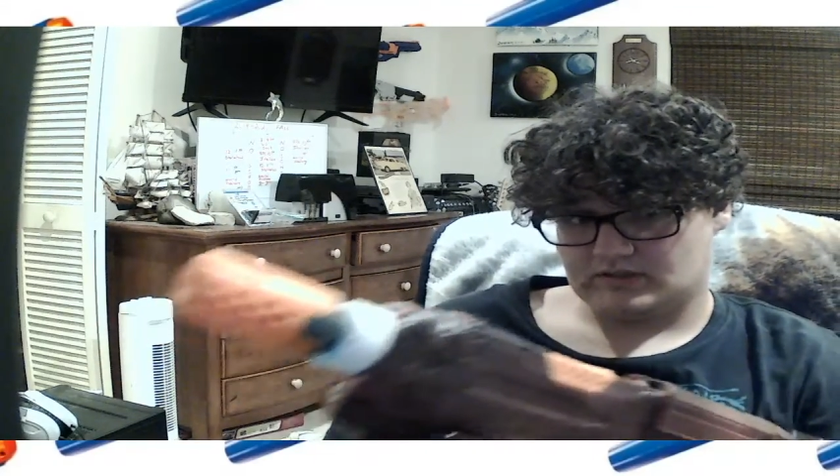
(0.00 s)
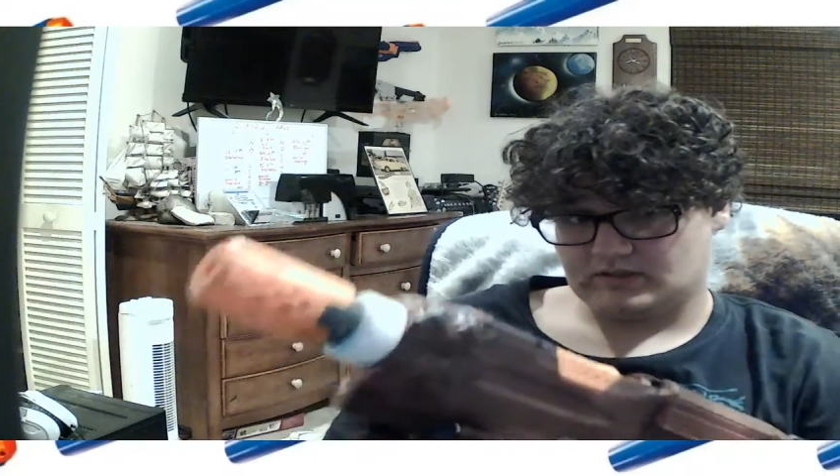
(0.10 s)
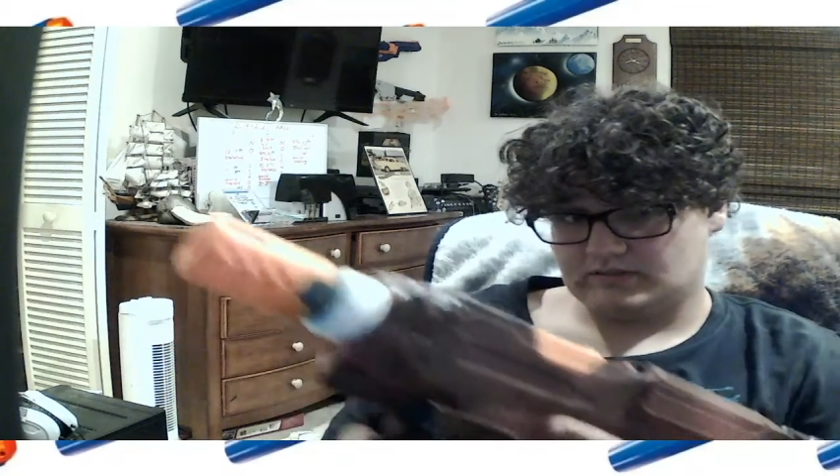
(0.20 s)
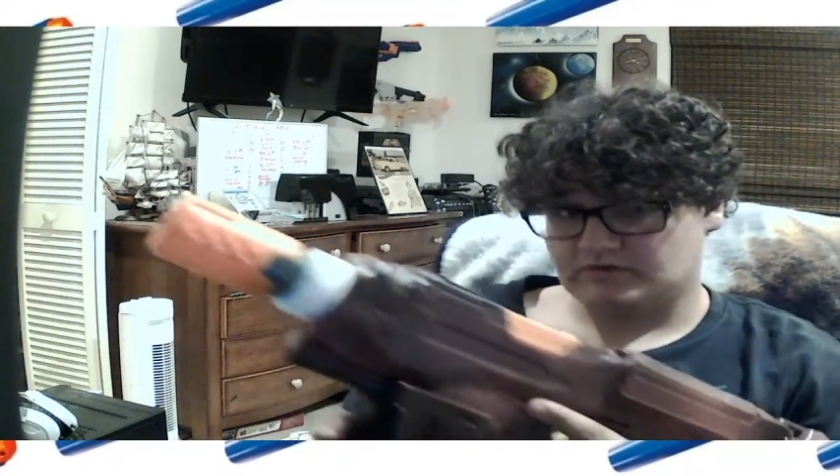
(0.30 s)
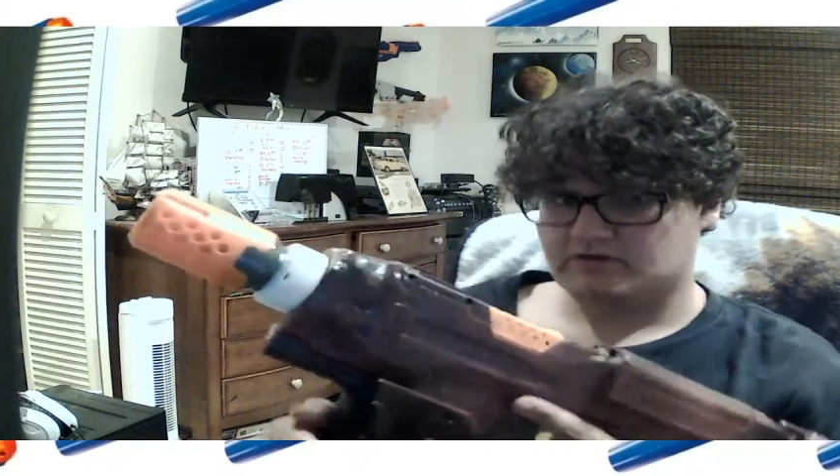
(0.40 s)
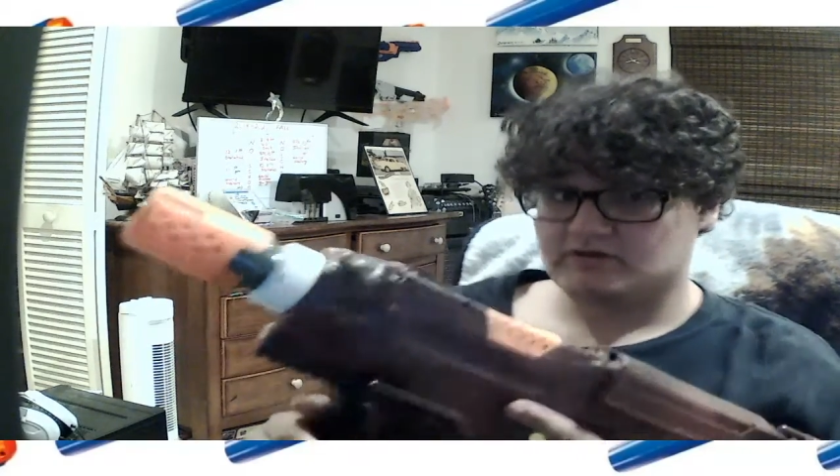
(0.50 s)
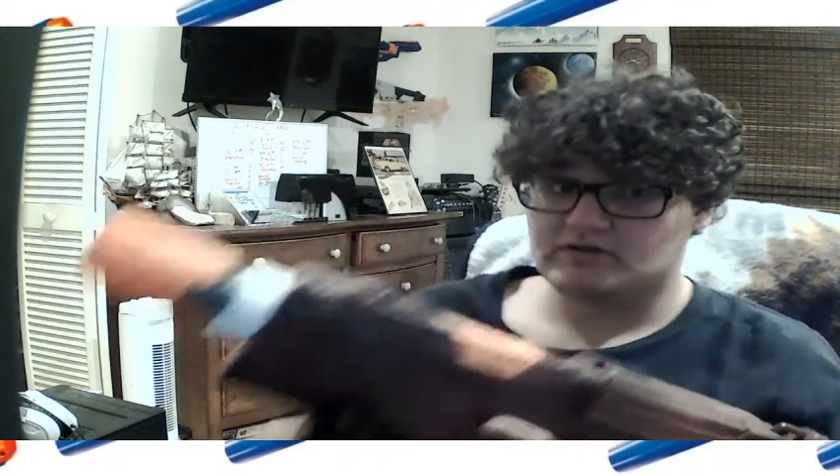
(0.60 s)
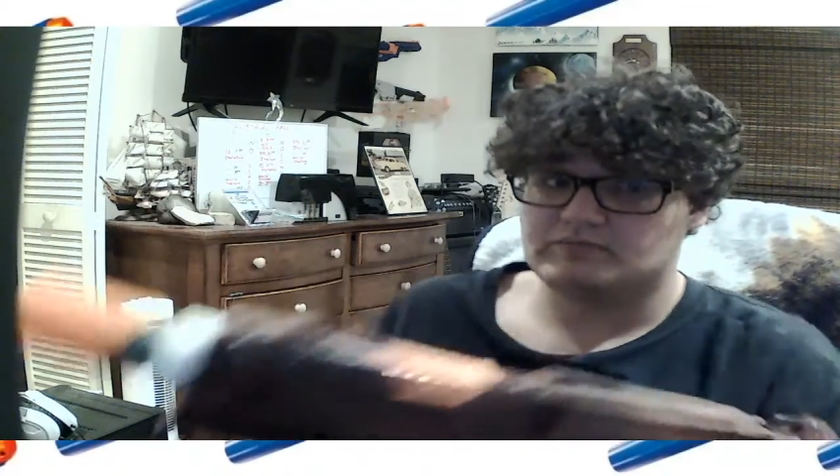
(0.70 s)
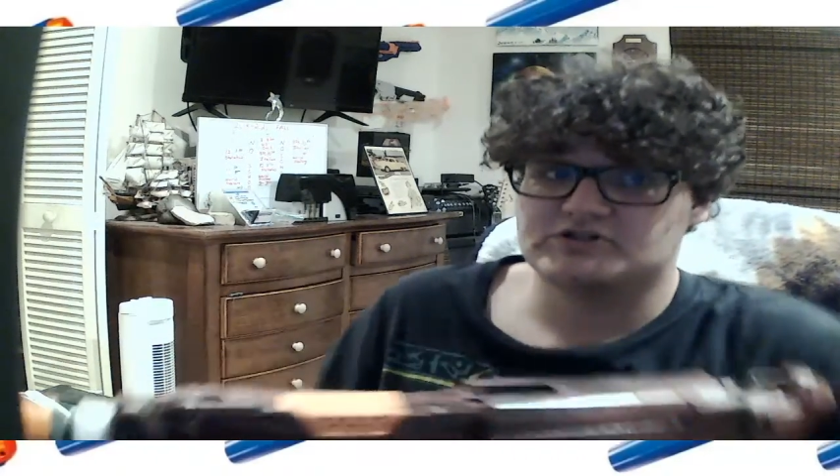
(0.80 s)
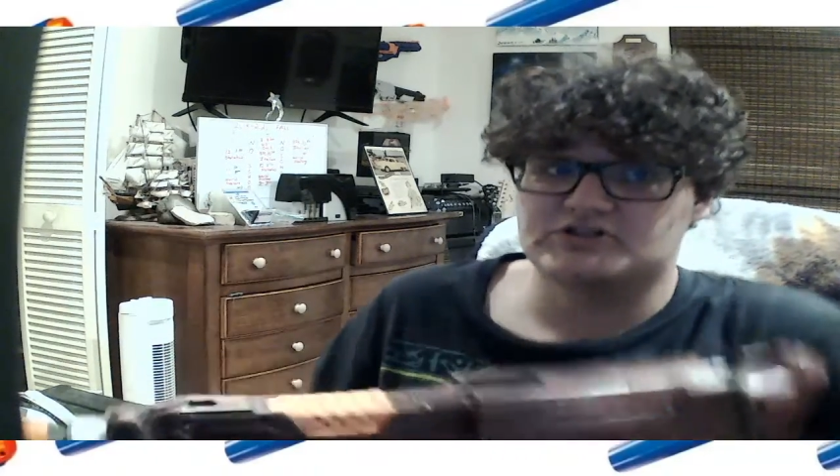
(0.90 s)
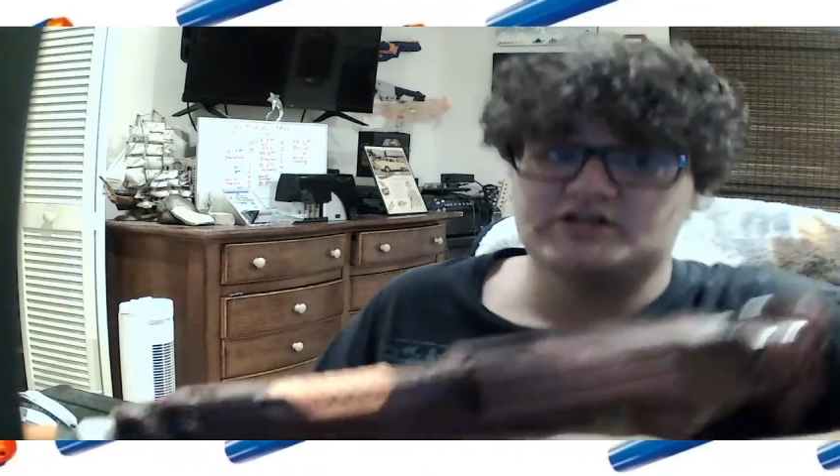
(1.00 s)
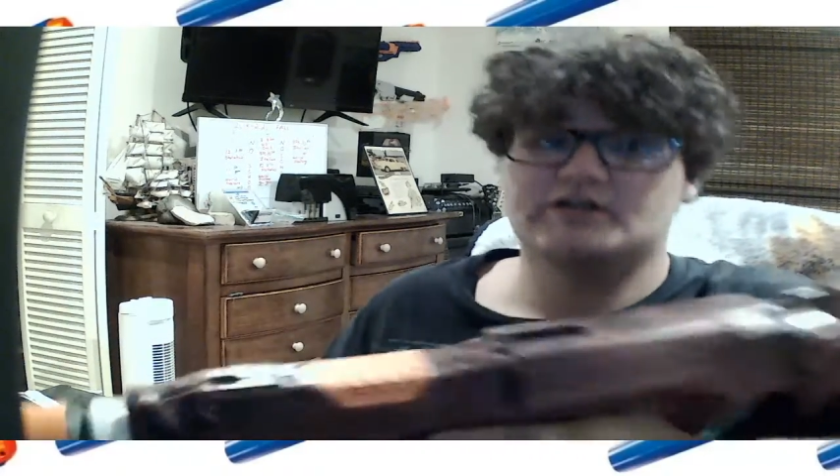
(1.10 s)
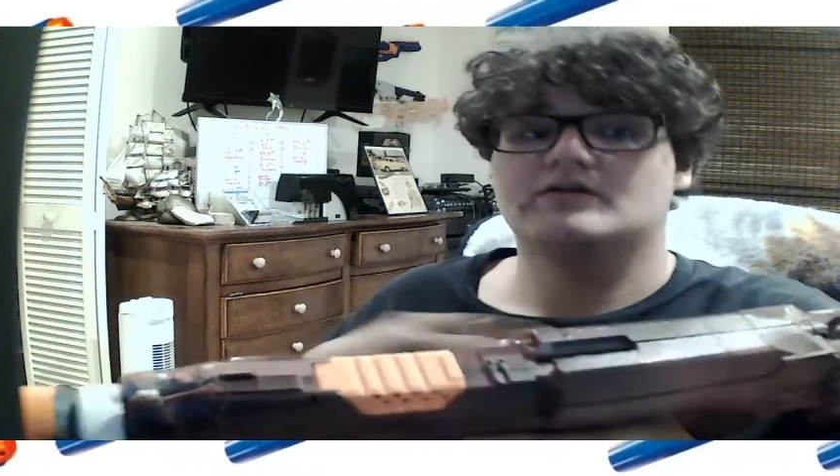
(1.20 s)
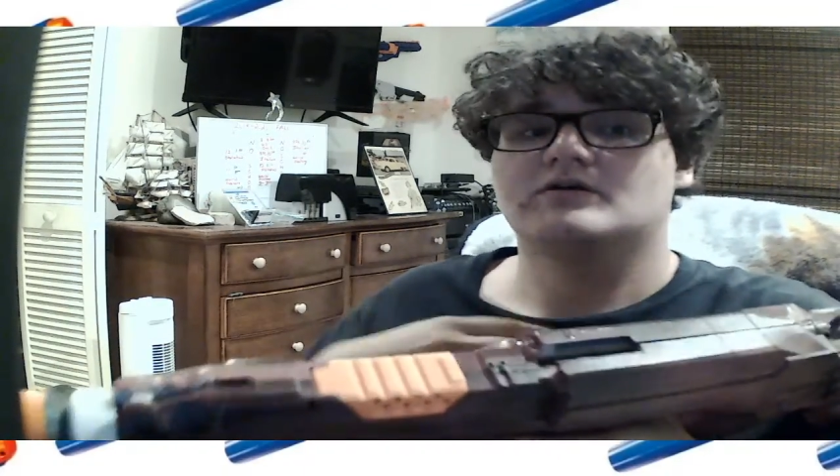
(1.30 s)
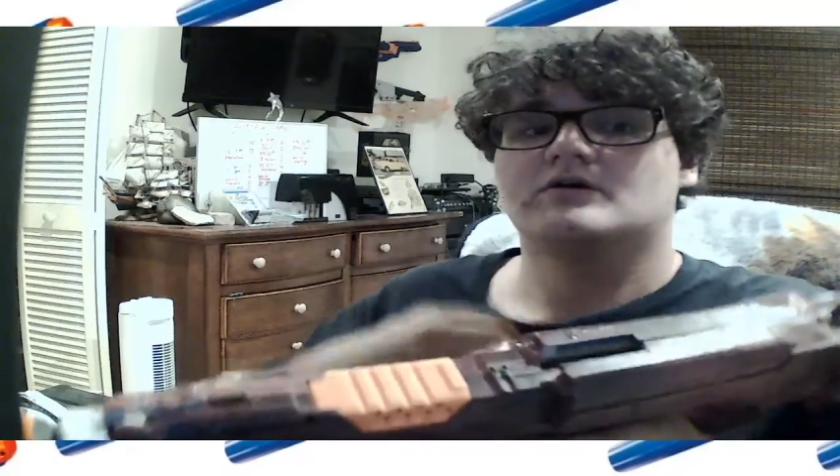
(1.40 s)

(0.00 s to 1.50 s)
that'd be greatly appreciated.